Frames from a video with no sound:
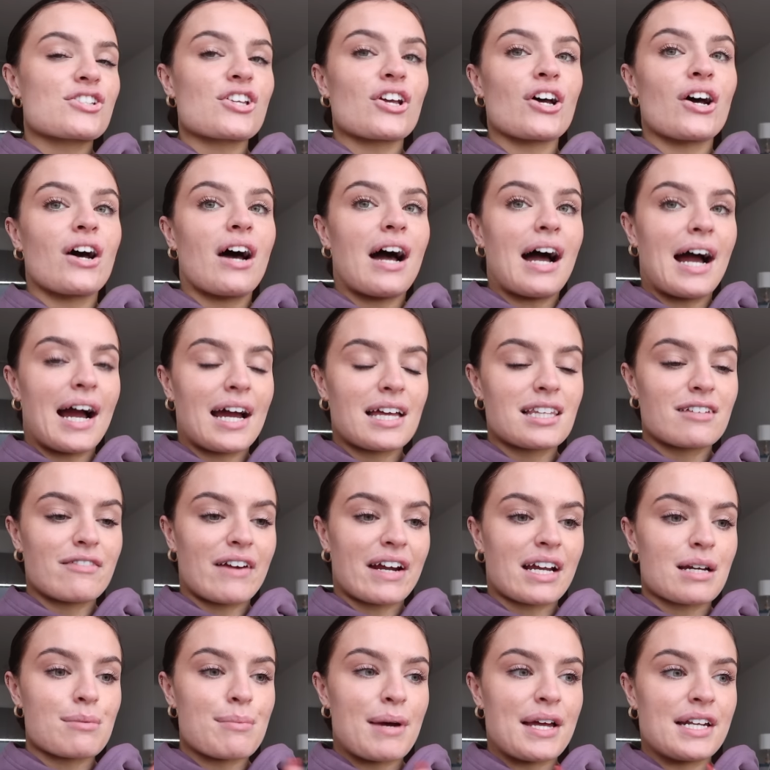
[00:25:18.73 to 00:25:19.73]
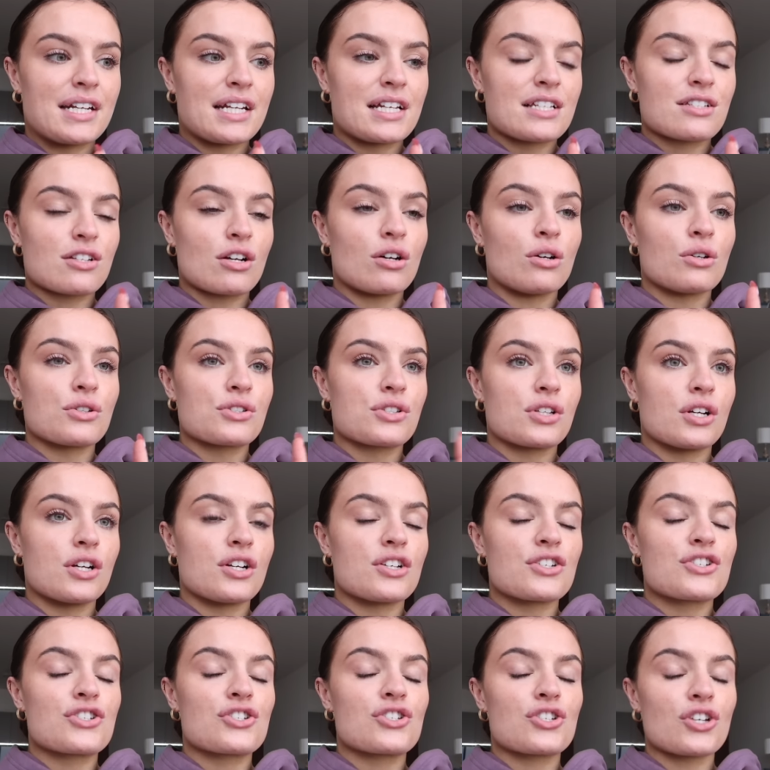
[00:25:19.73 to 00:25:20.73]
So highly recommend. It's
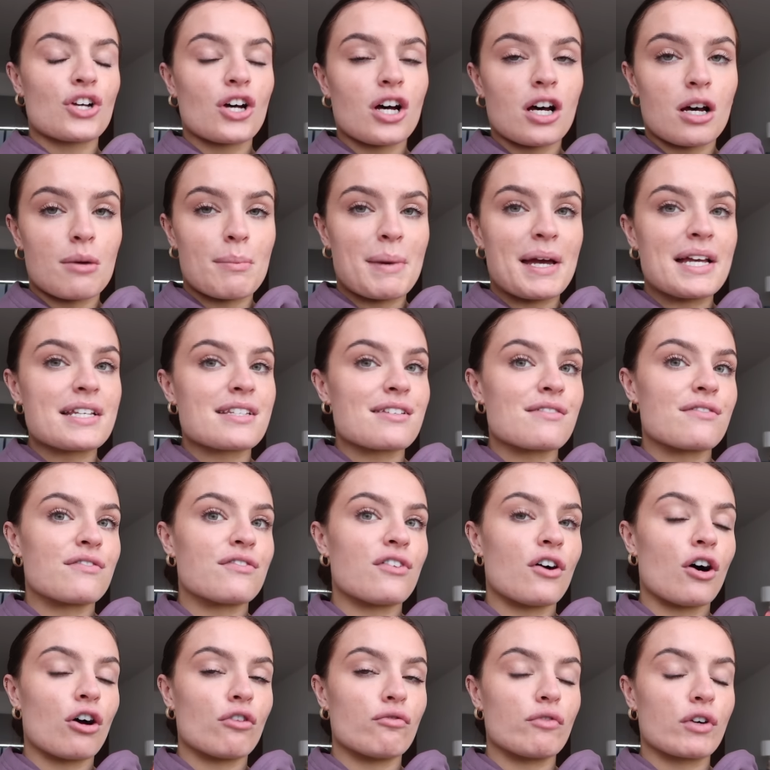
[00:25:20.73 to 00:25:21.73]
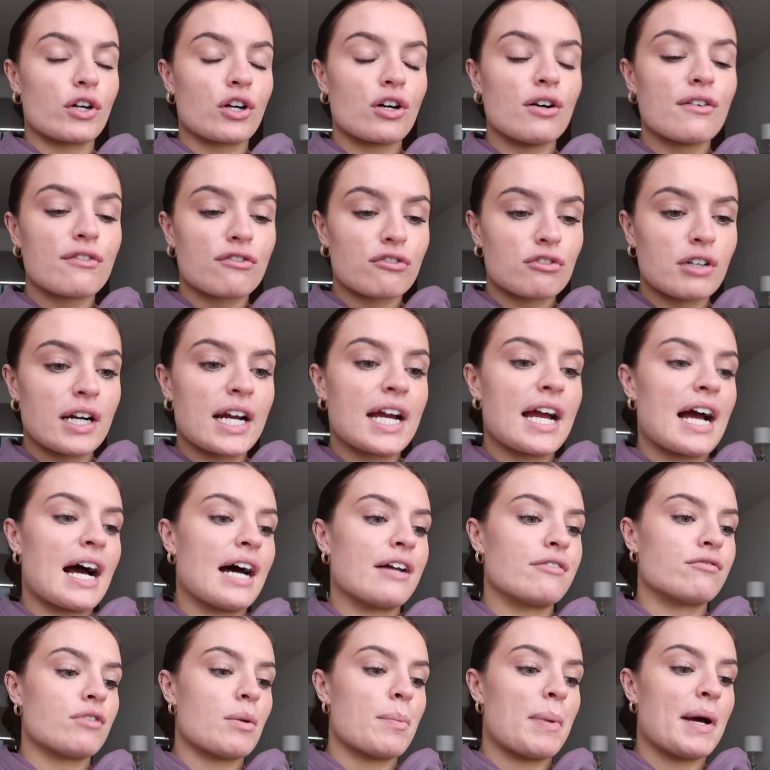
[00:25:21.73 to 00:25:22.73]
also so amazing for recovery
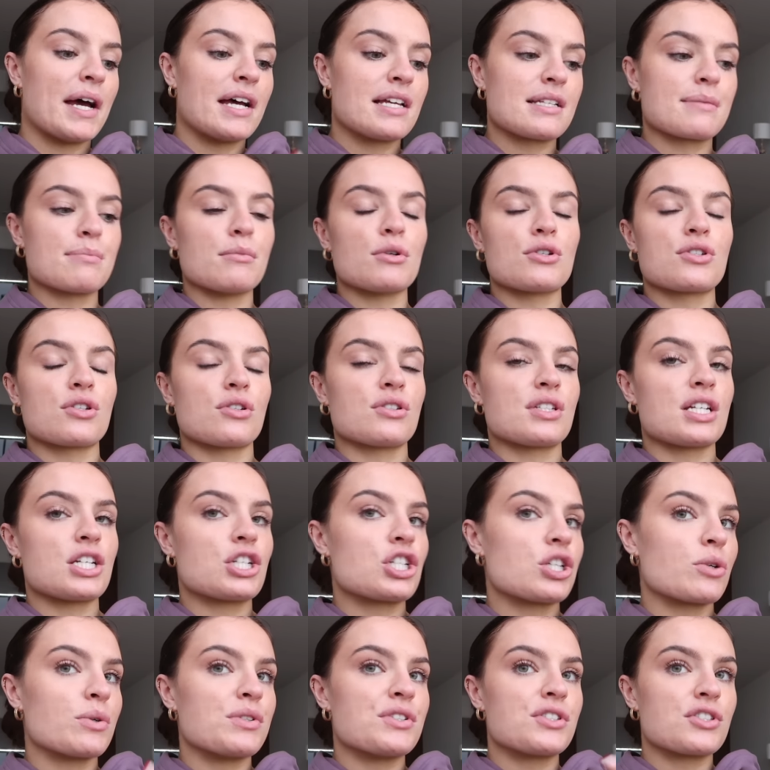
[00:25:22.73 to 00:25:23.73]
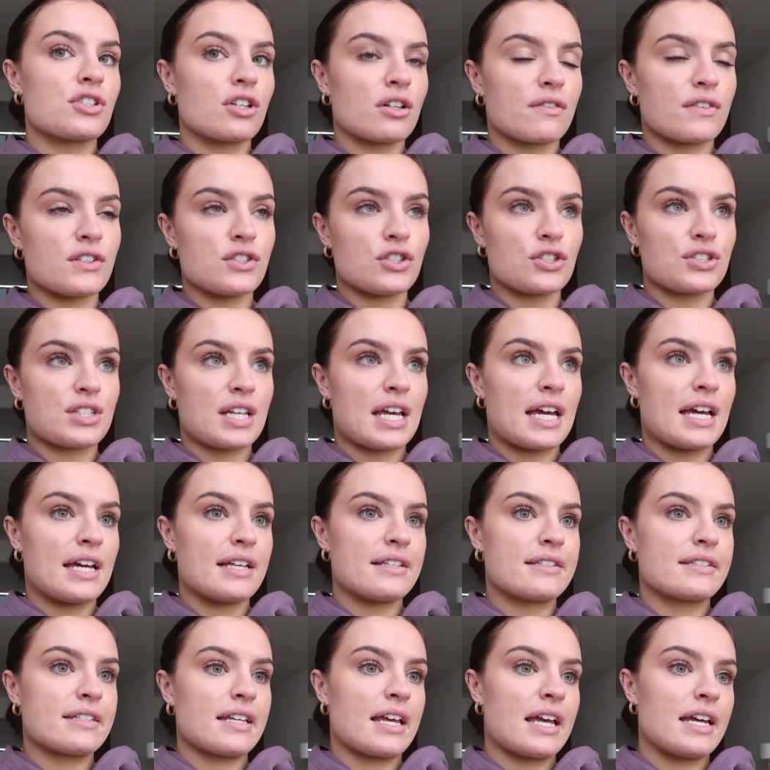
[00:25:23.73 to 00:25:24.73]
and repairs muscle tissue and stuff, and just
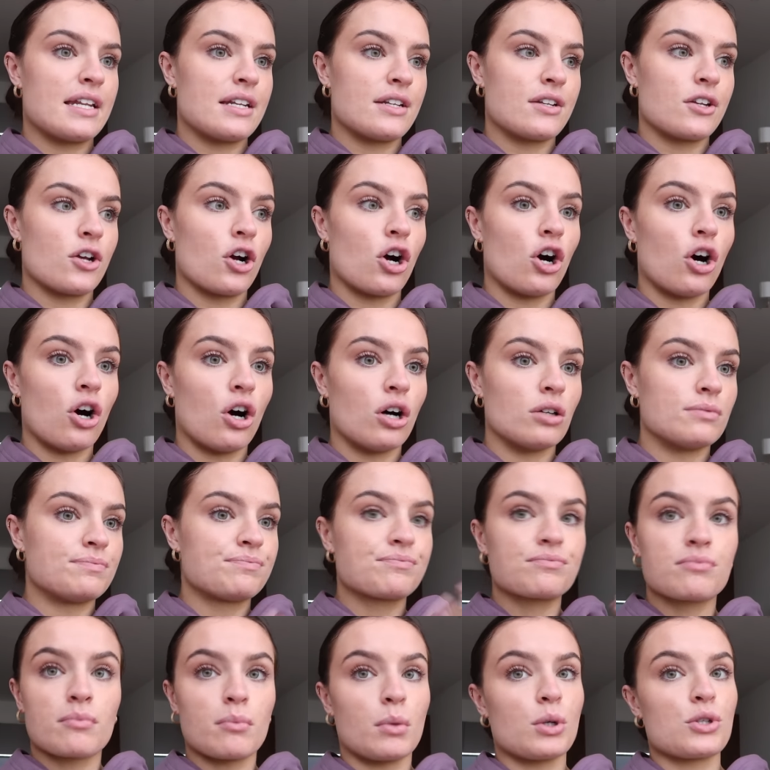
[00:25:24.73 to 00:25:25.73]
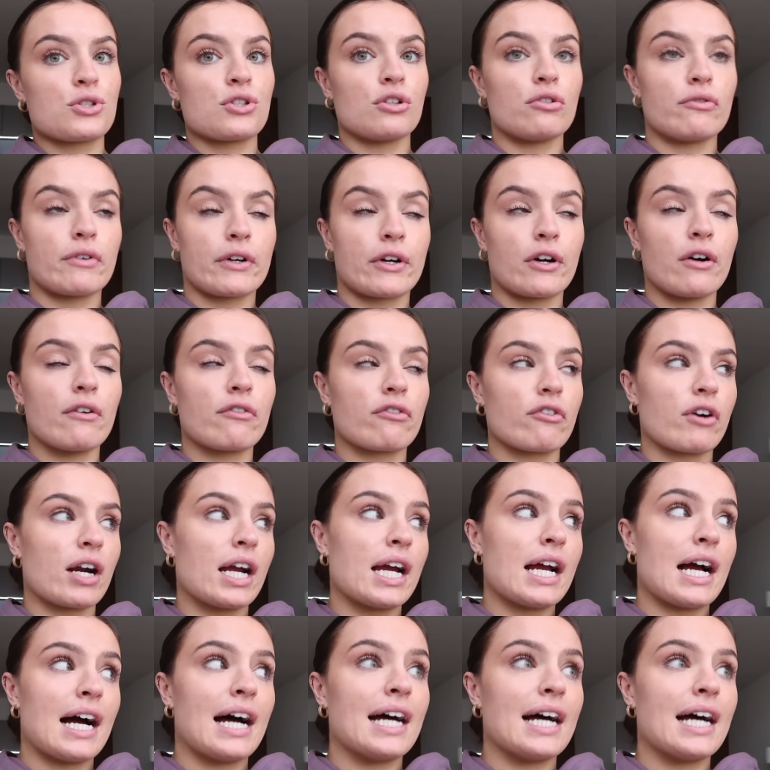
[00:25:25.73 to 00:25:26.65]
aids in your muscle recovery.